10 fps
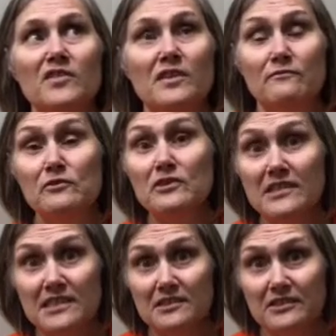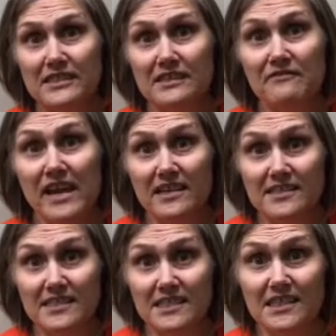the first series of
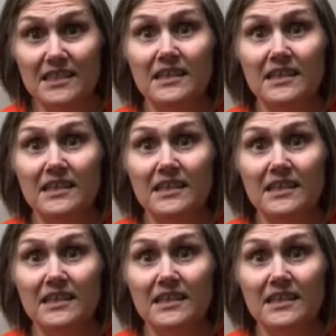Vax-D.